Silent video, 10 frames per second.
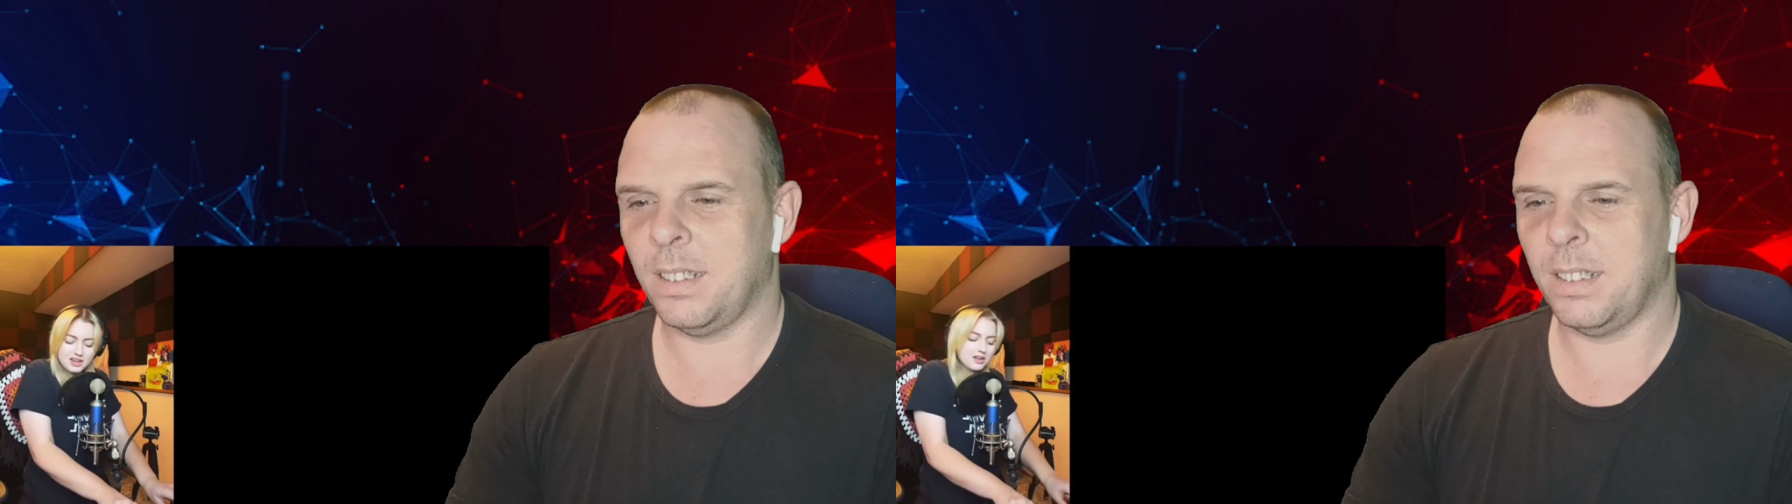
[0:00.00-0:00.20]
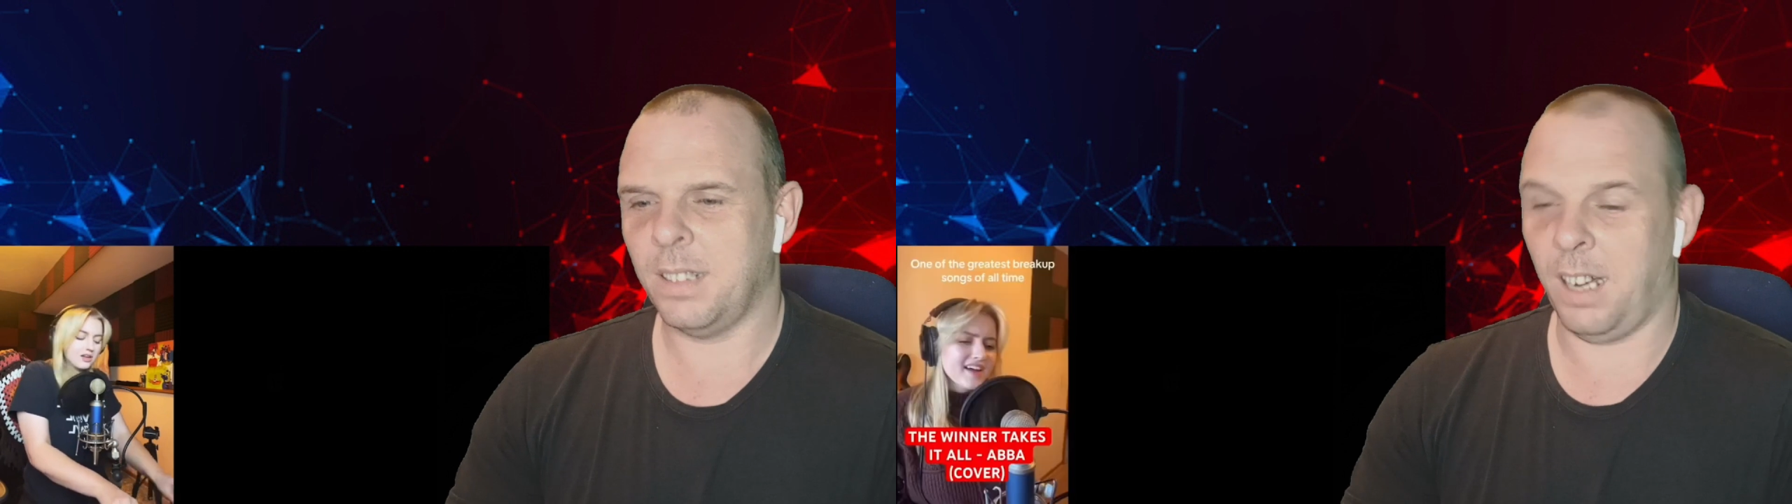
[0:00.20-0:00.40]

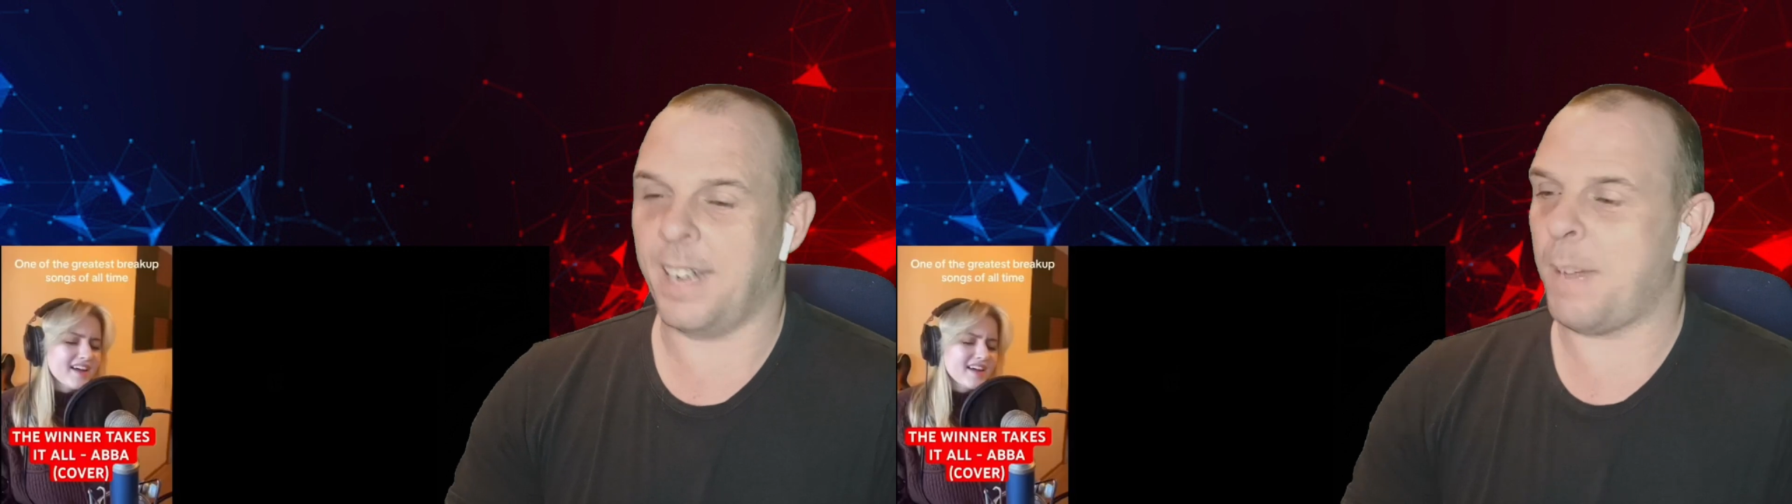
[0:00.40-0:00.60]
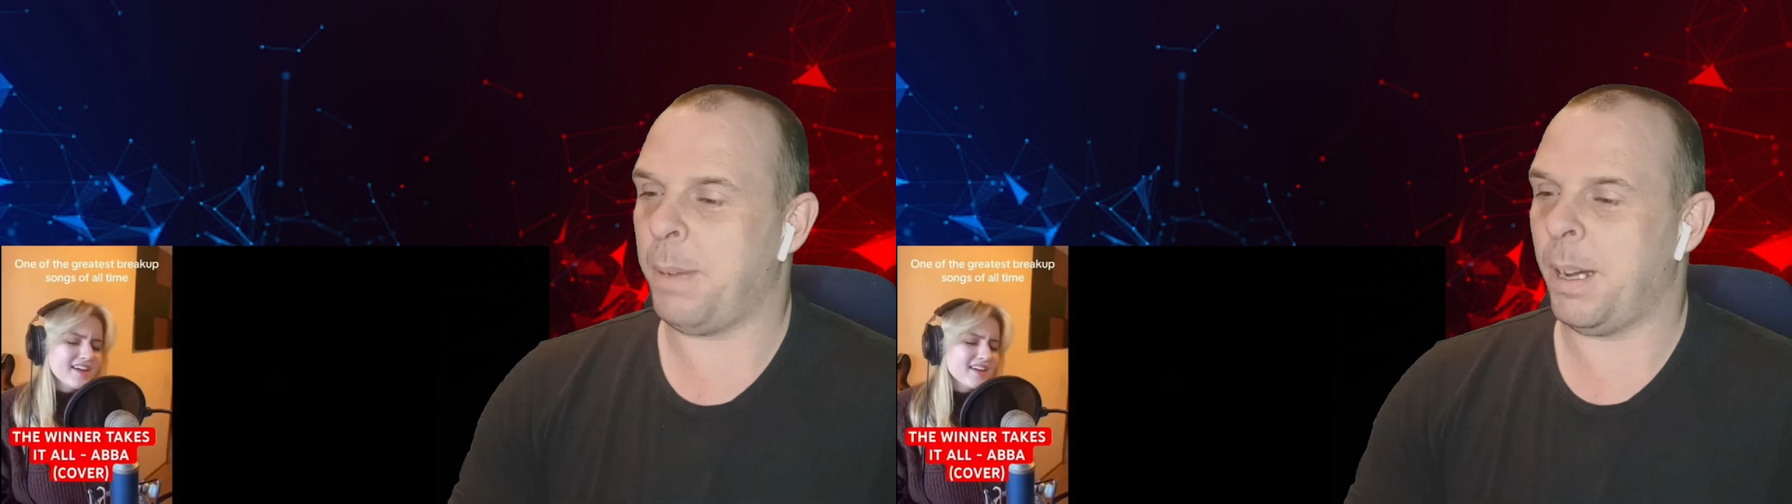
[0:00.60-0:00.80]
like
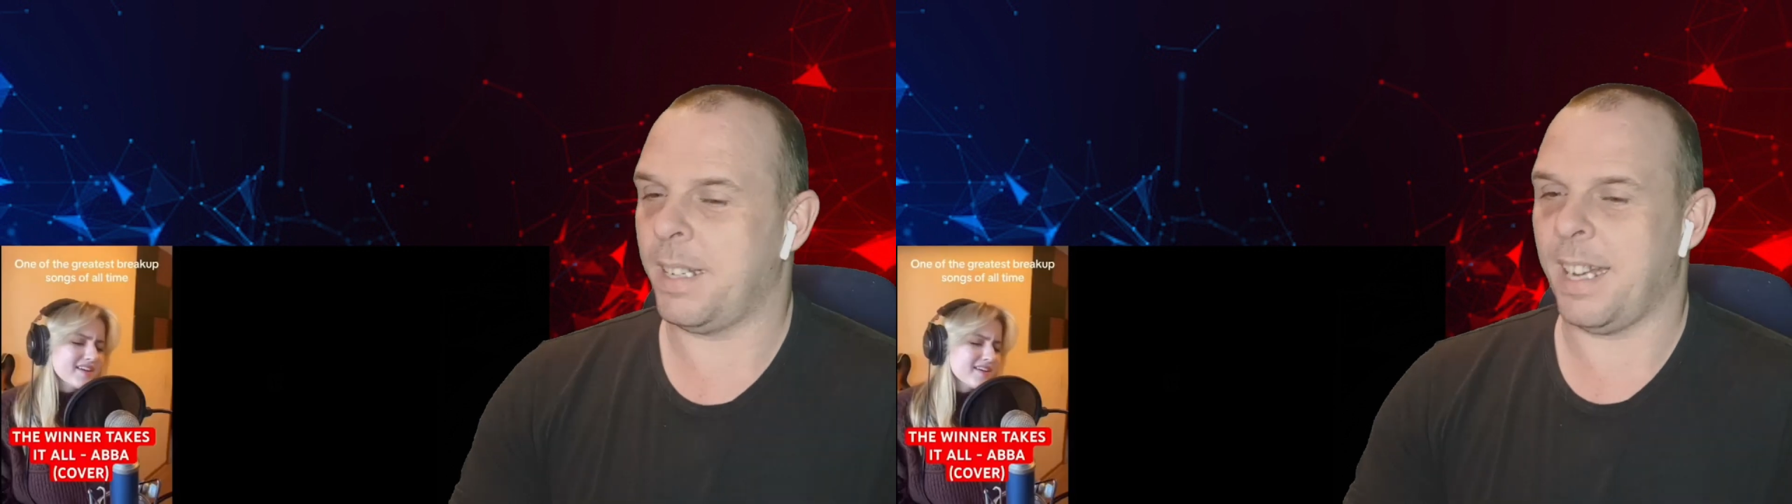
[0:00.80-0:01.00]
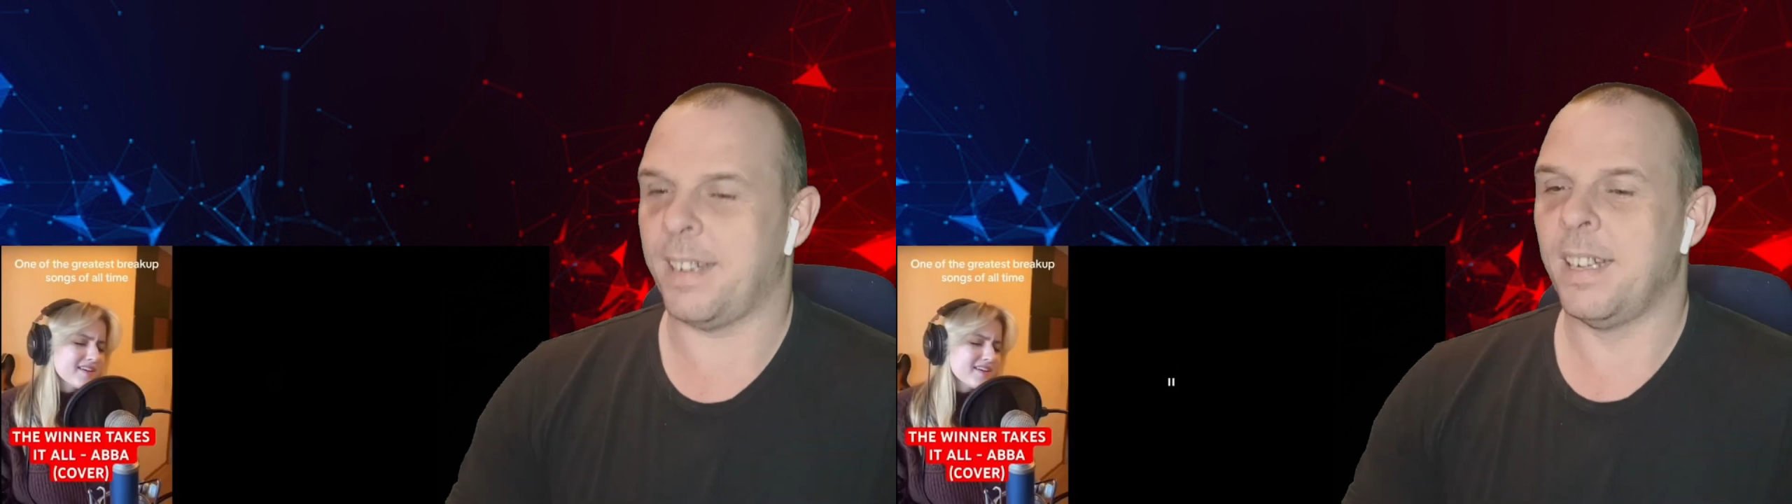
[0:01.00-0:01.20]
that part at the
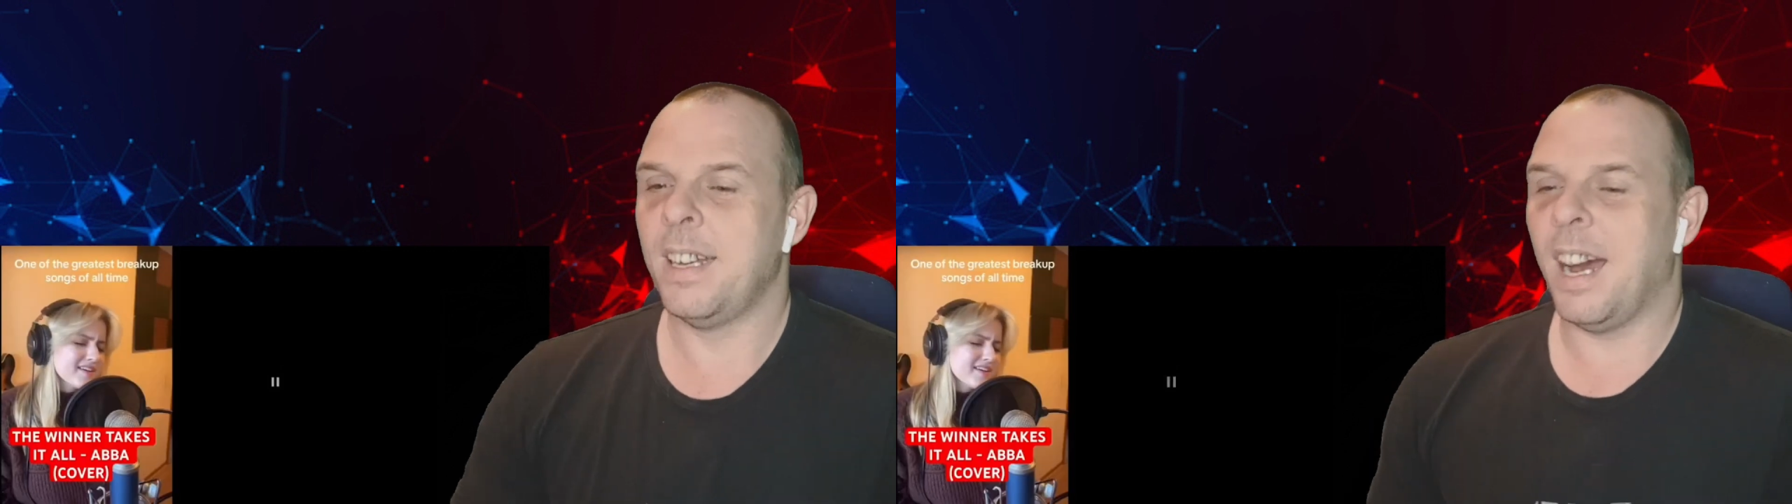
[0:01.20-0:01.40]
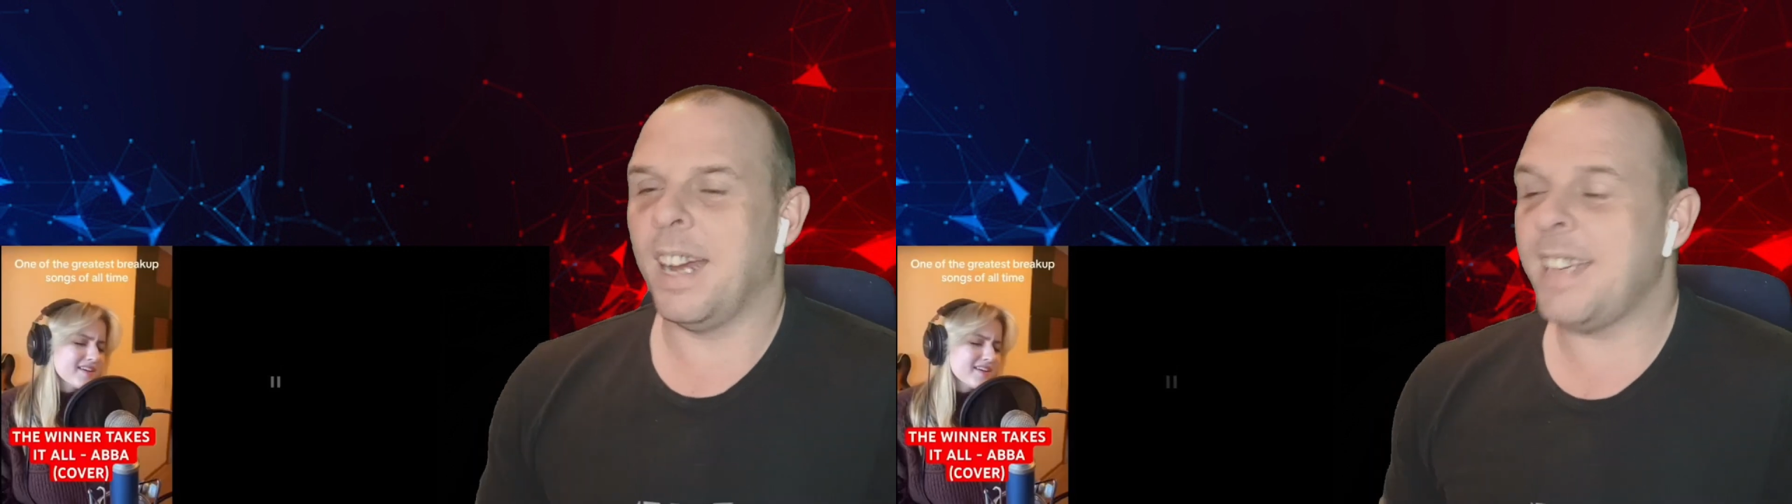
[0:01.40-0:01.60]
end.
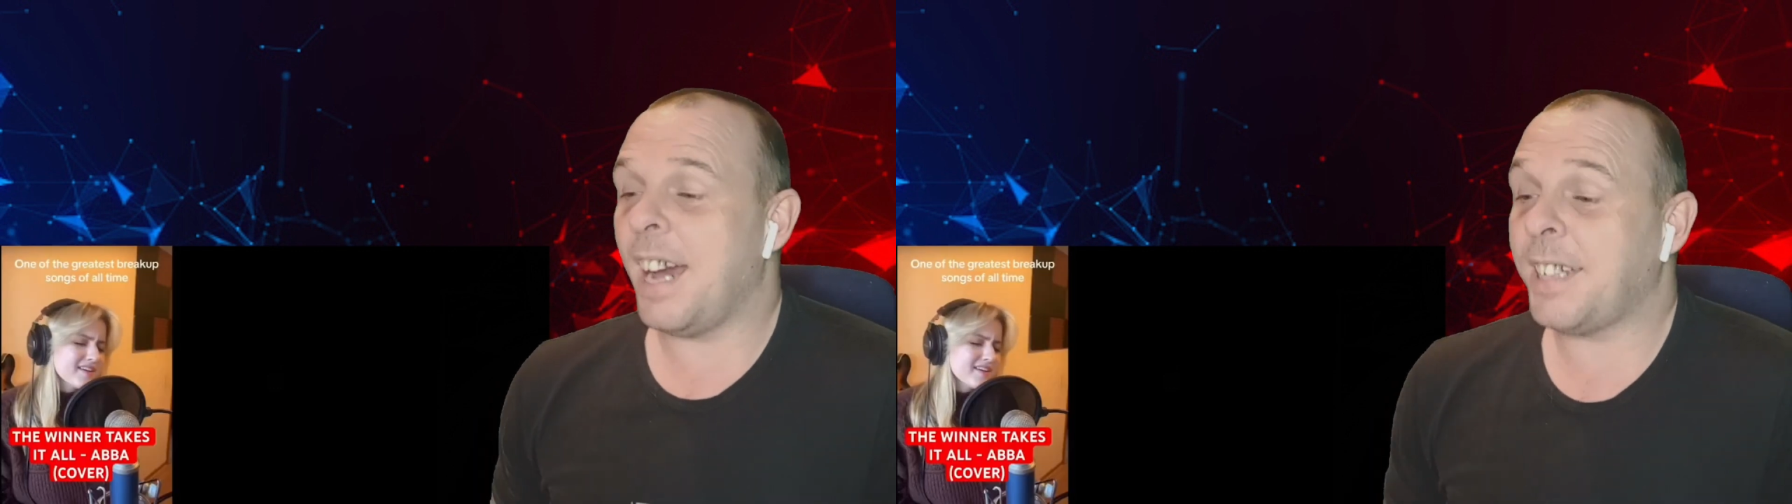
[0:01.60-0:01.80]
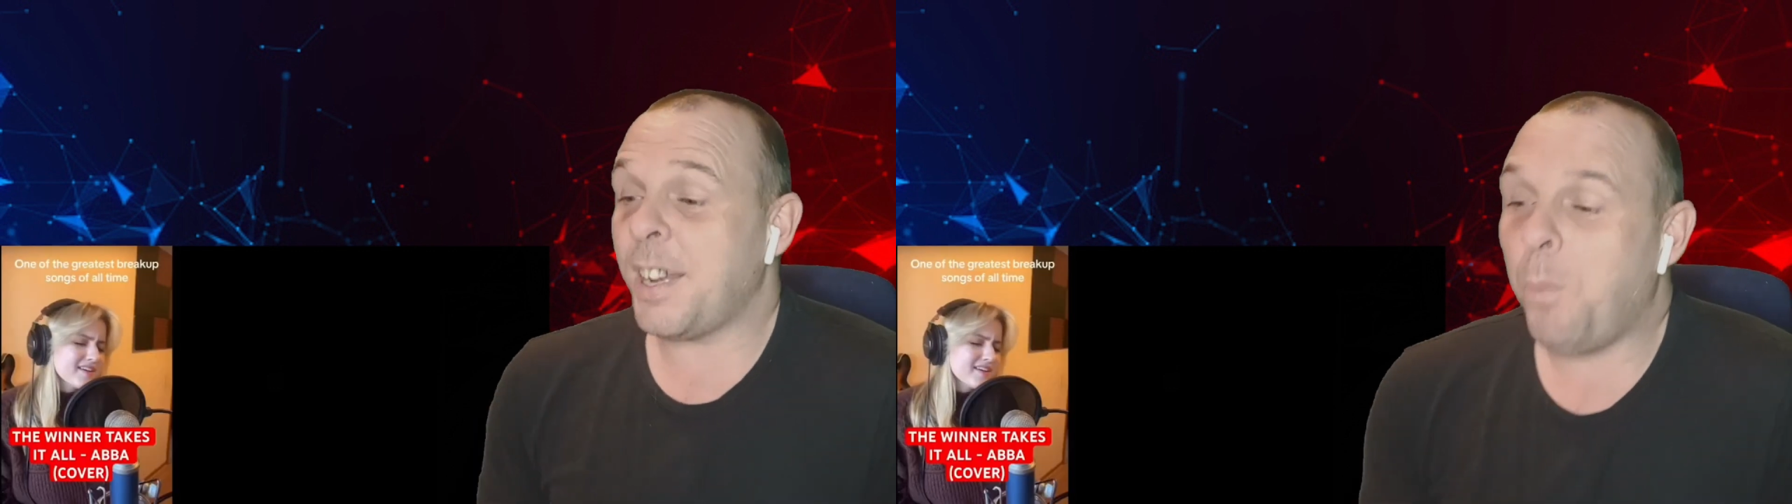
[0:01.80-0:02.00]
Yeah, I
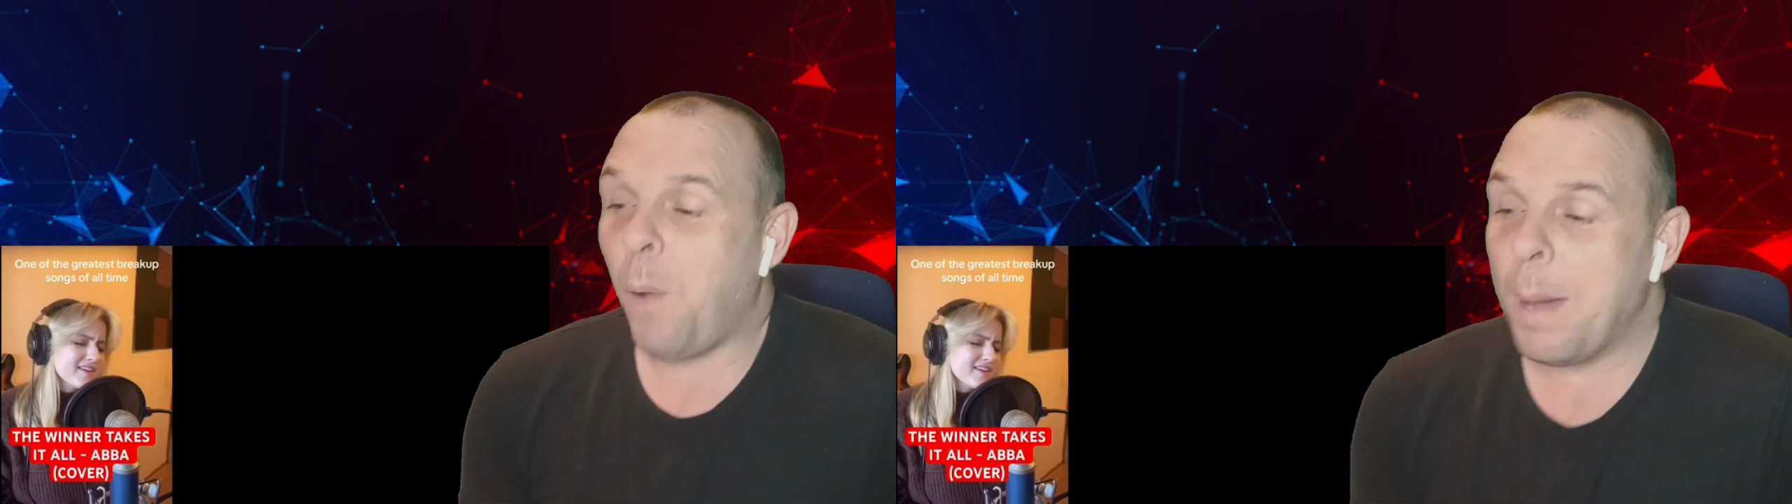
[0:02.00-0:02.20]
don't know why,